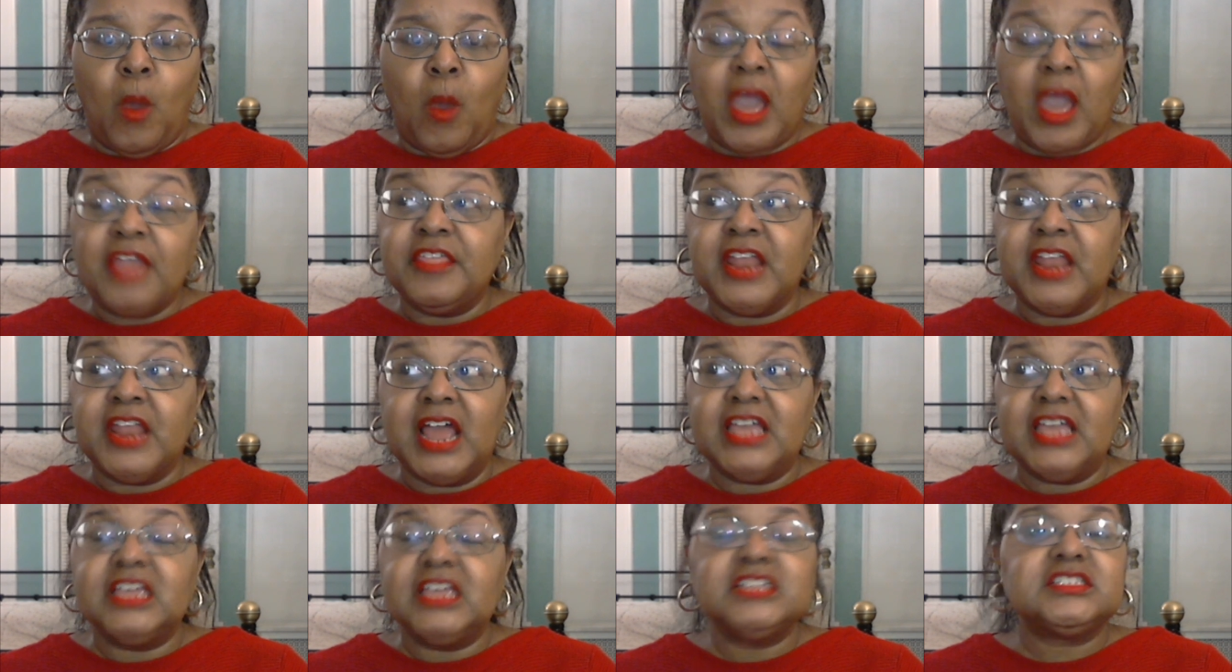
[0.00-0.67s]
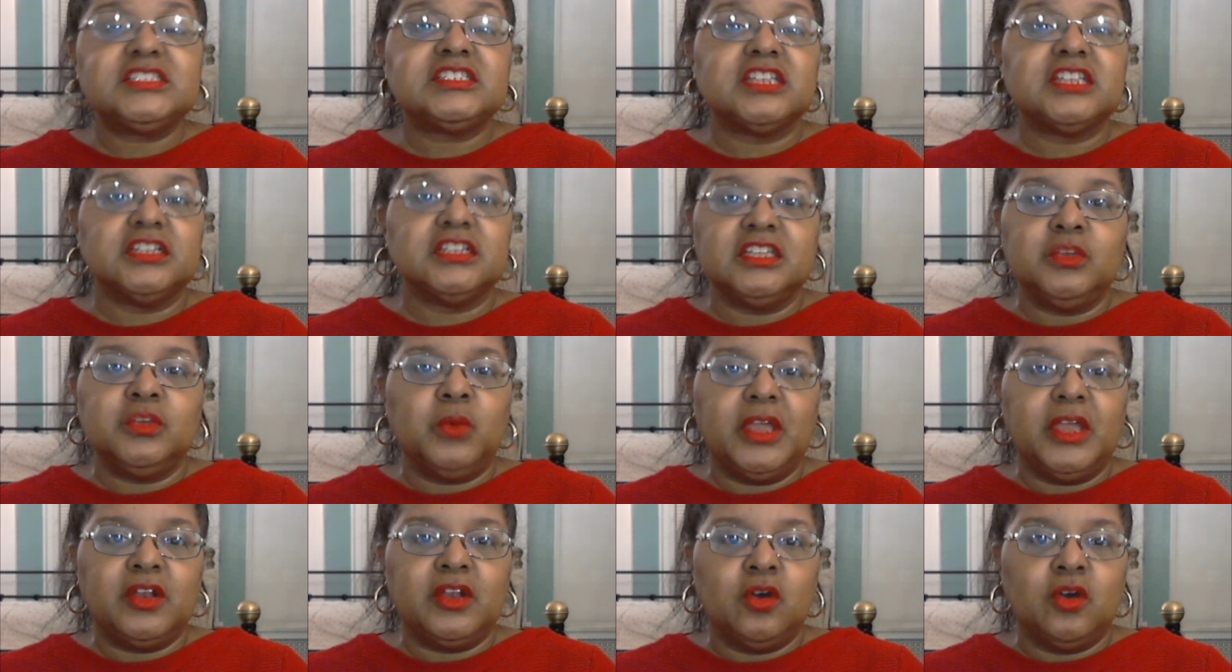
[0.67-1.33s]
and then I instantly
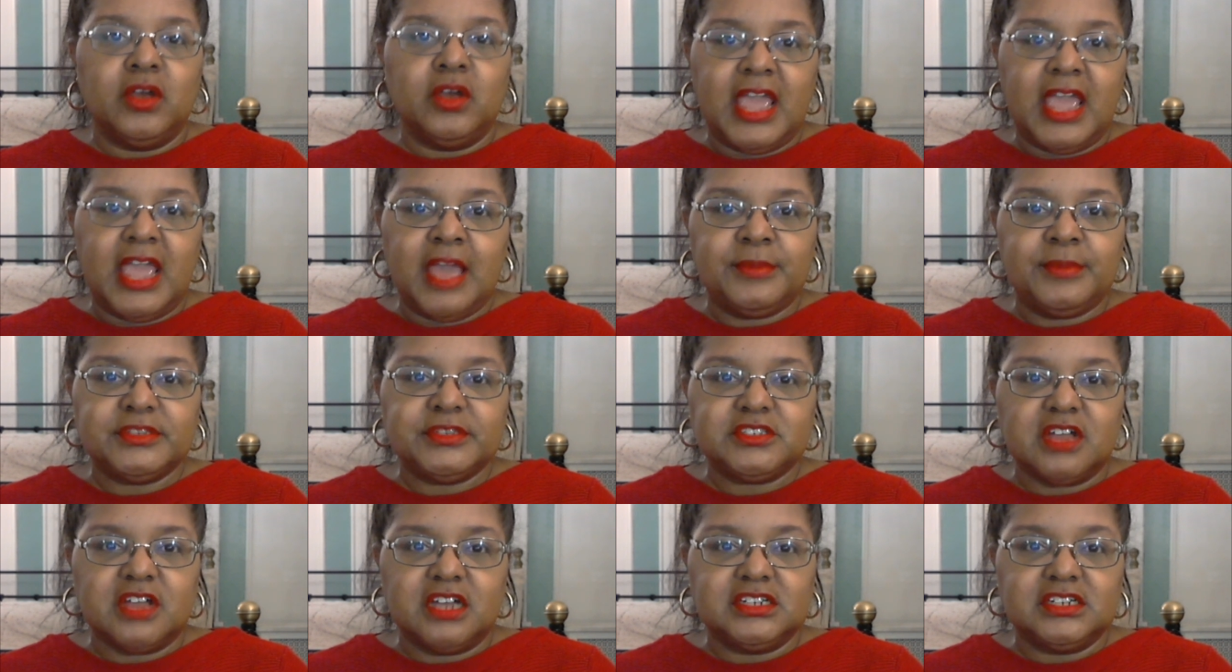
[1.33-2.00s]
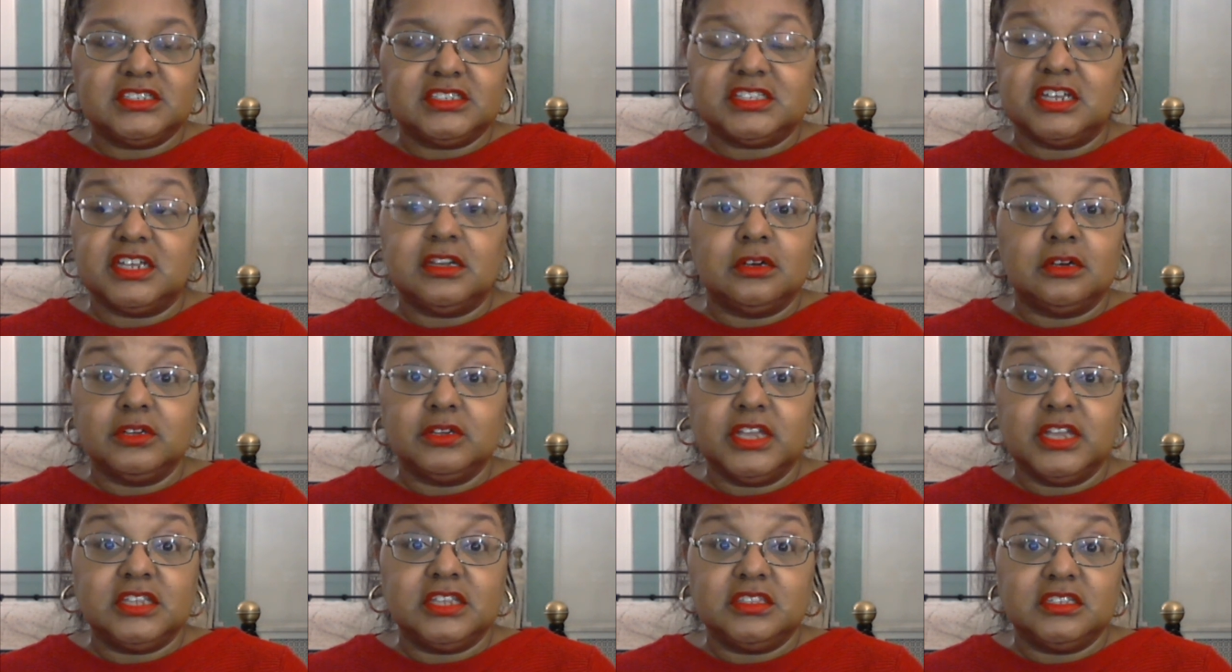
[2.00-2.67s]
went on Amazon and said,
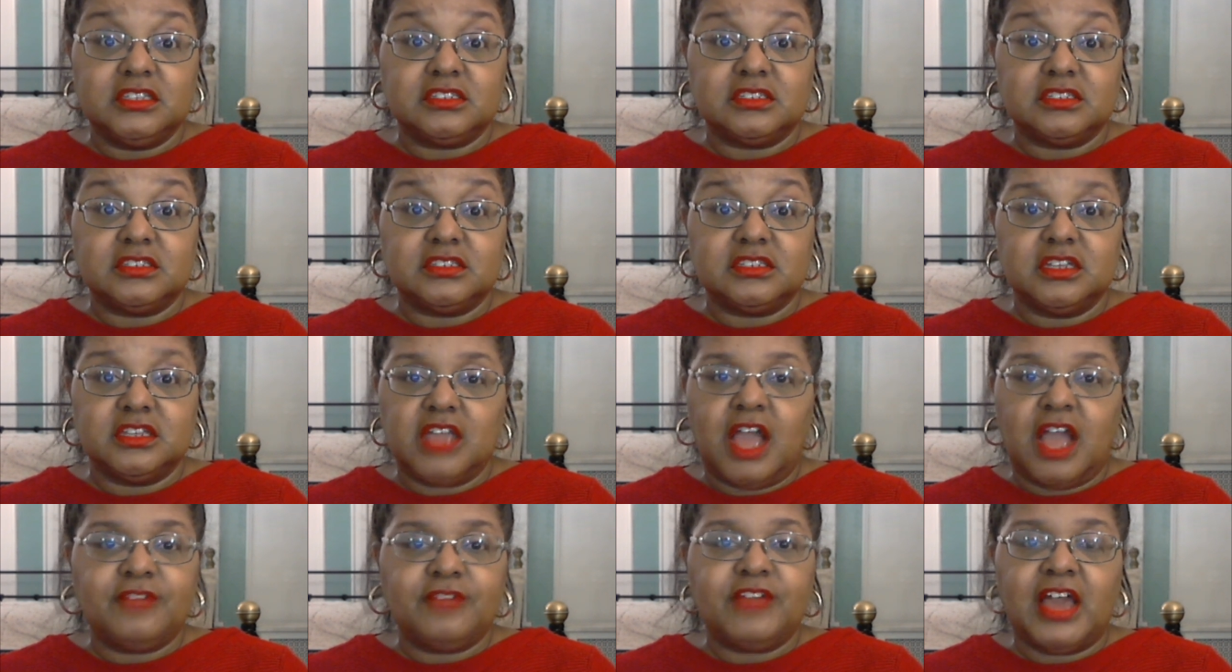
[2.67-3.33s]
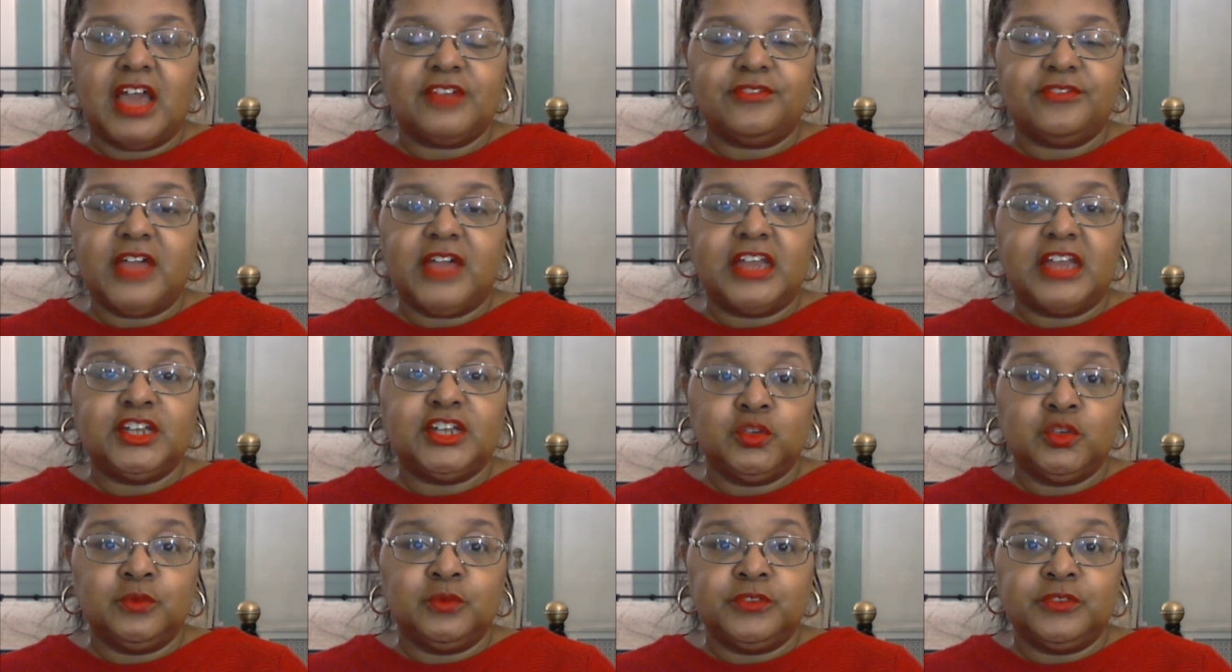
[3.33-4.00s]
okay, this is good. I've got to find a
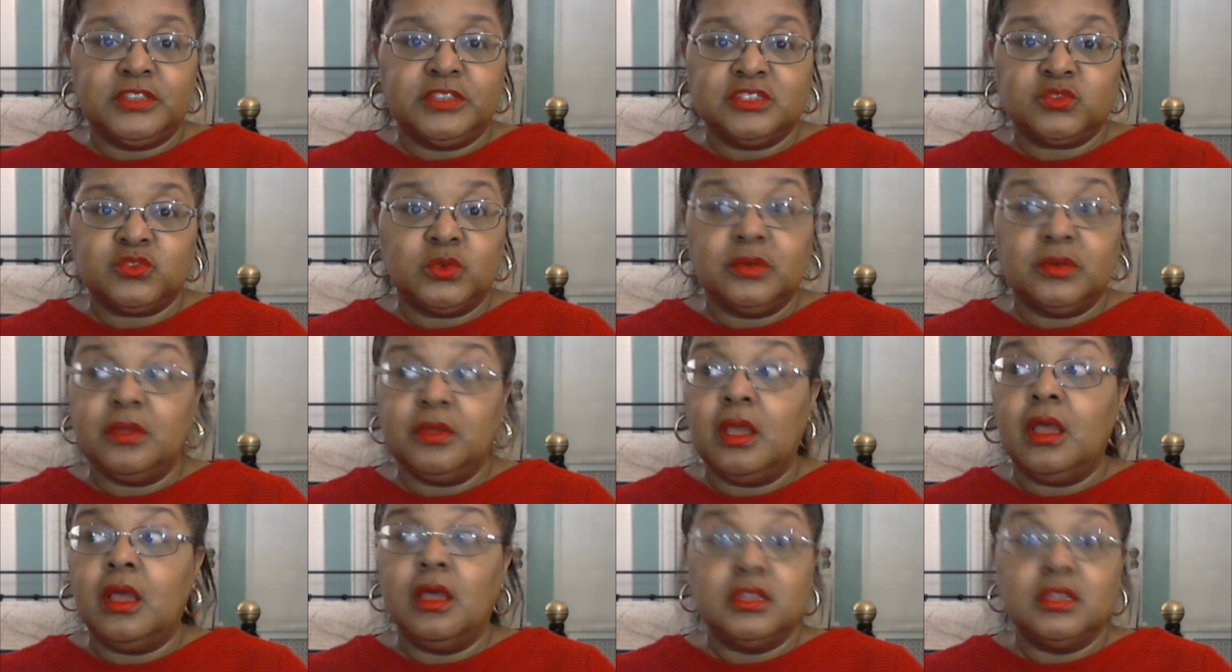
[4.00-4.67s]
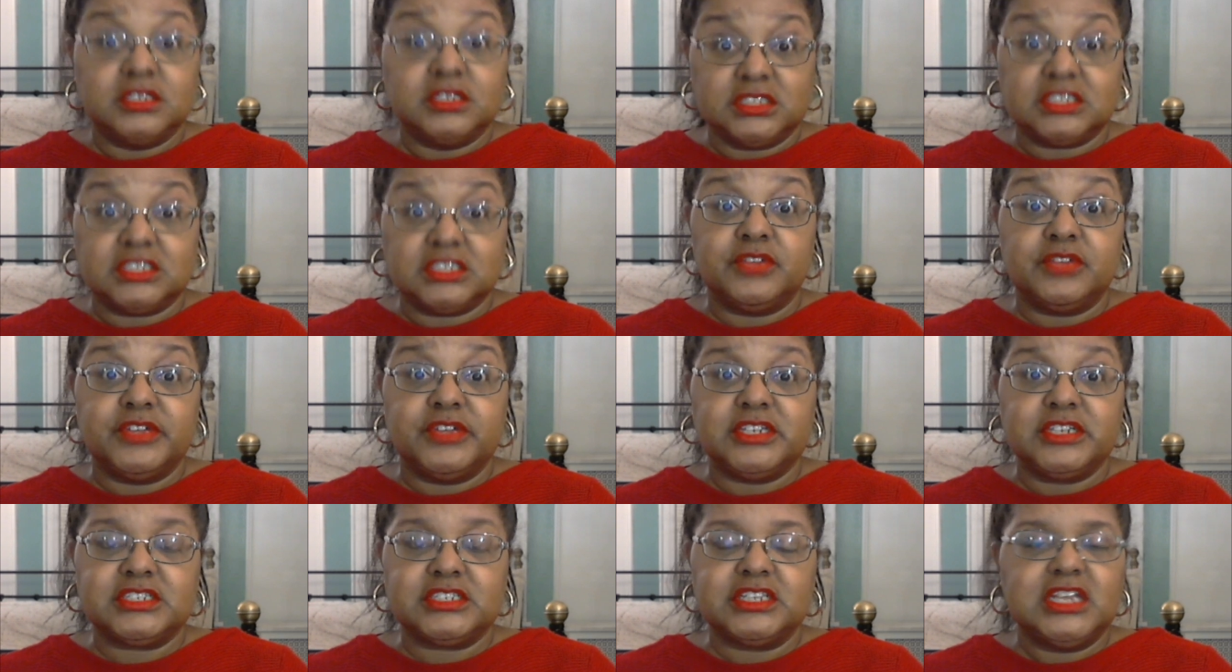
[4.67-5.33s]
dupe for this one.
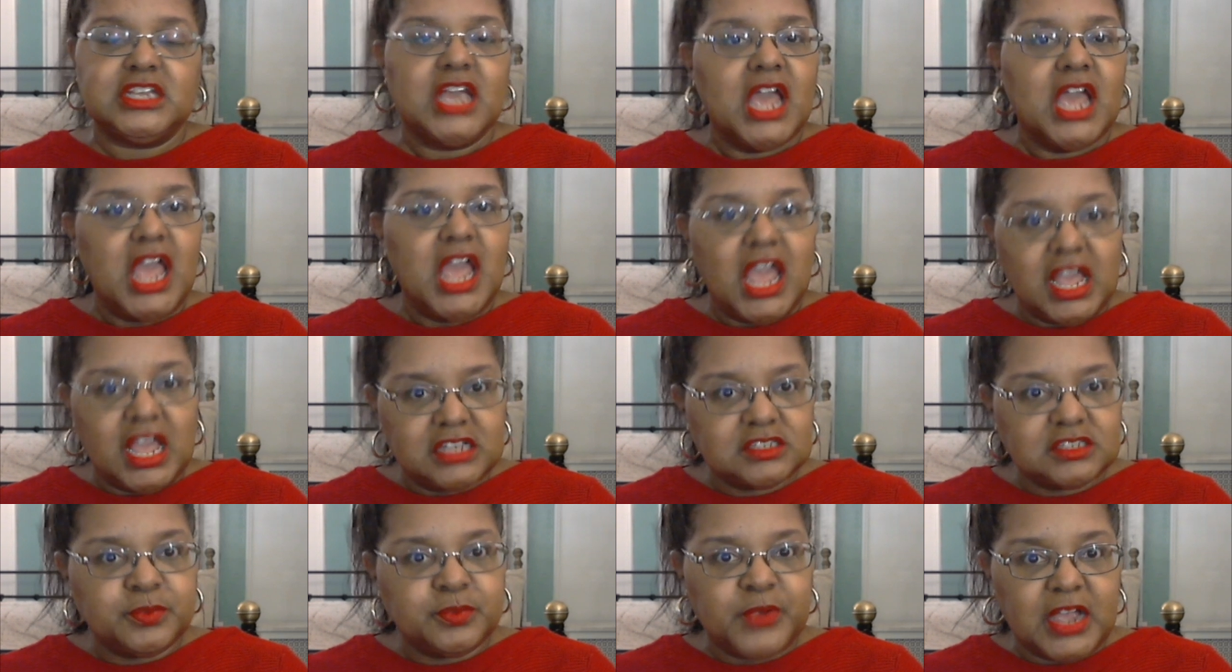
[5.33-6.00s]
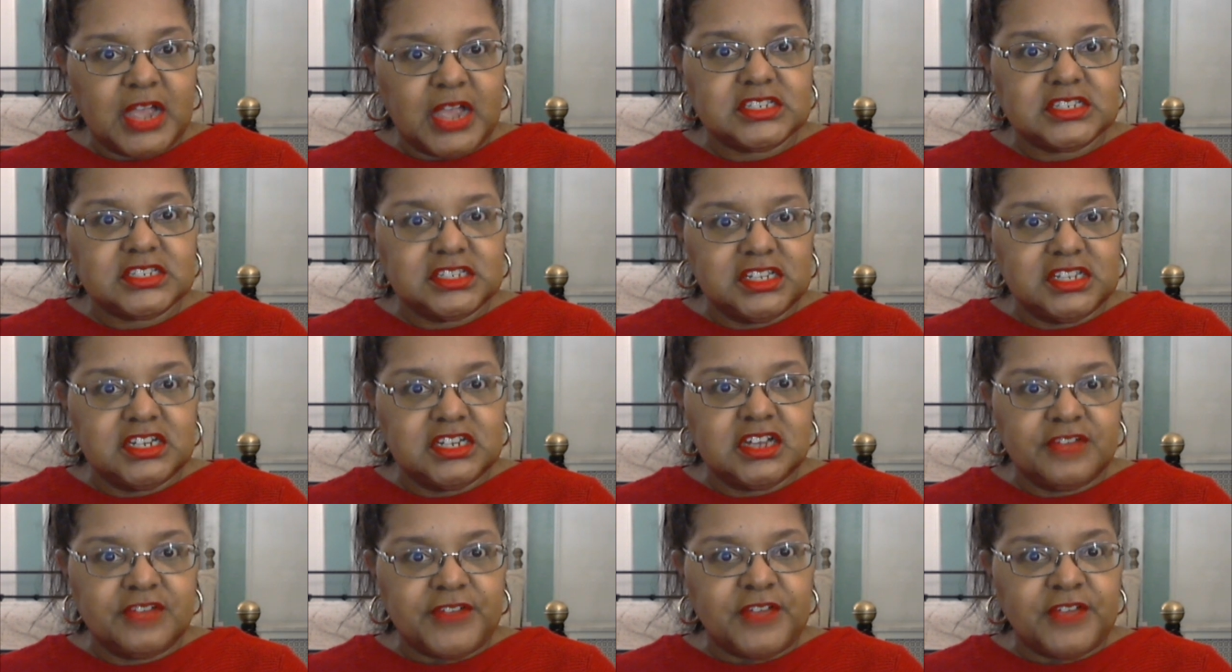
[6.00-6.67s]
Seriously. And surprisingly
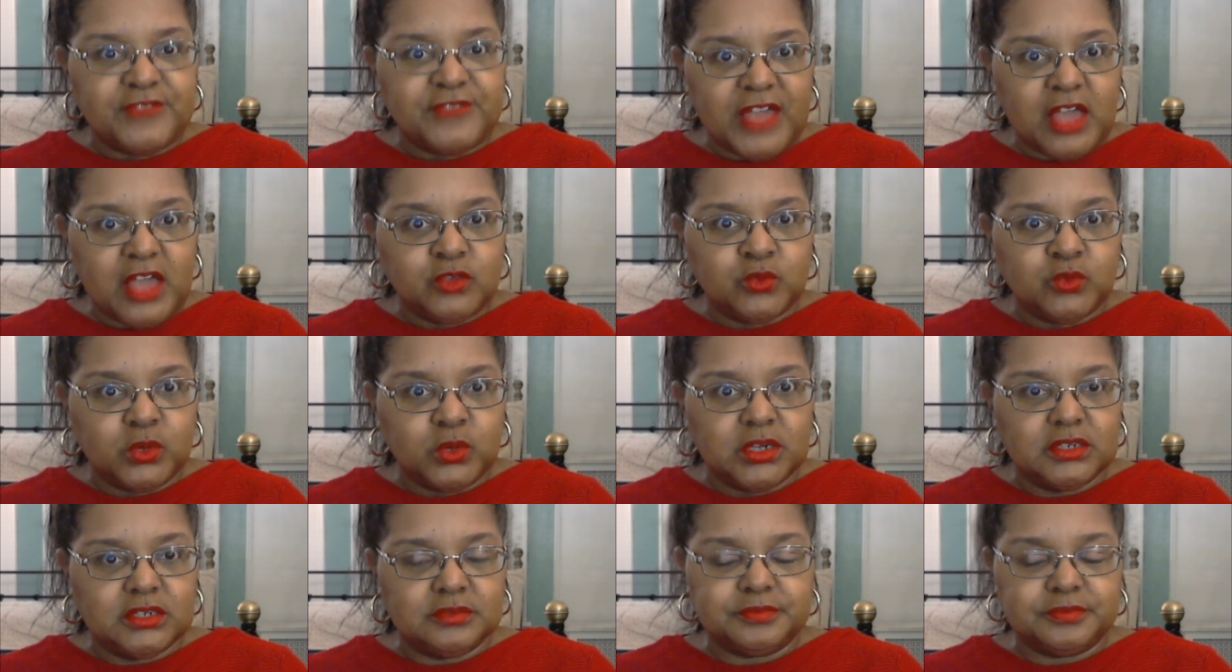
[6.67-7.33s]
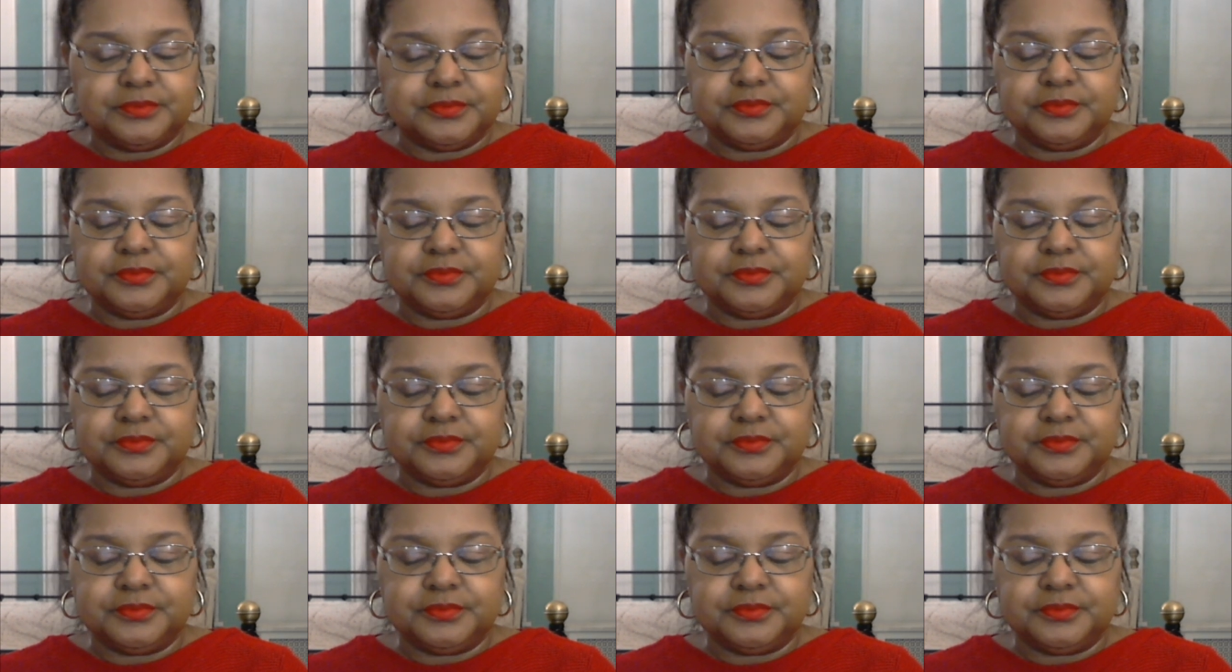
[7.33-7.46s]
enough, I found one.